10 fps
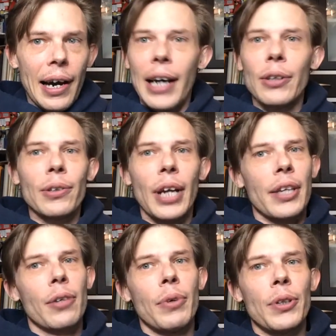I don't
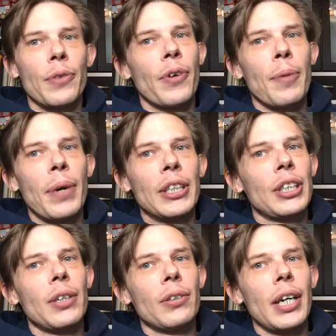like the winter very much.
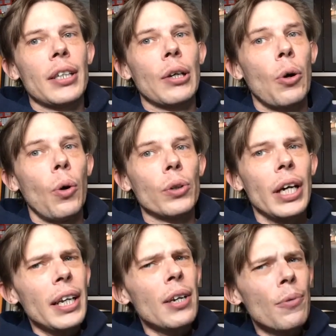I don't like the cold.
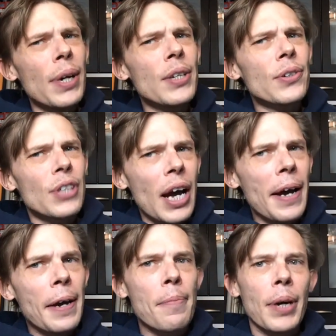I like winter
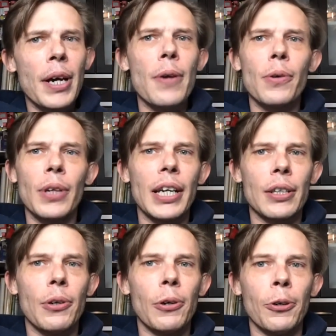time, but I don't like
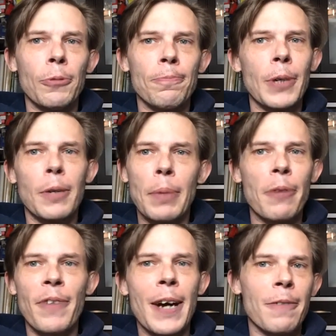the cold. Not a big
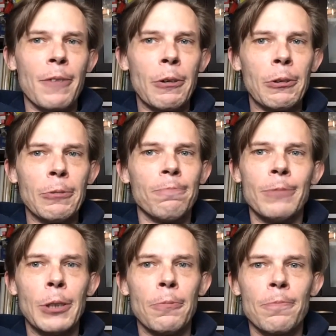fan of the cold.
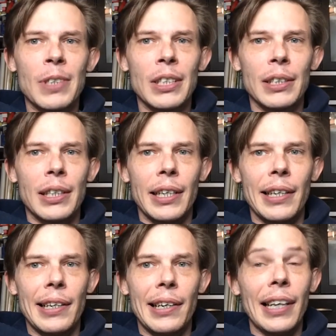No.
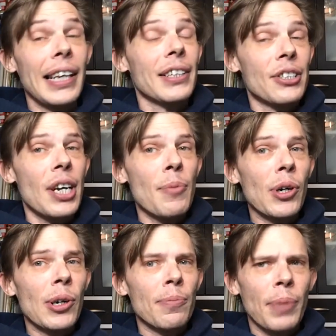I like the
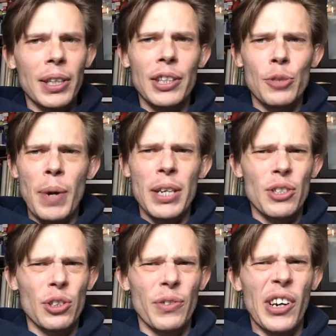summer, but in Japan it's
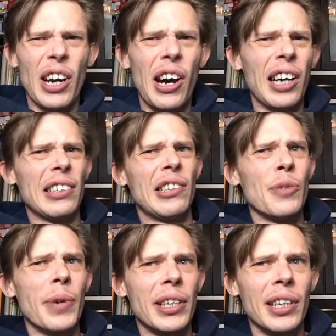also very hot and
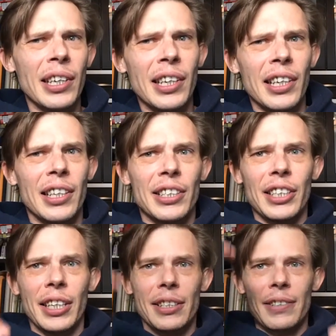humid. It's like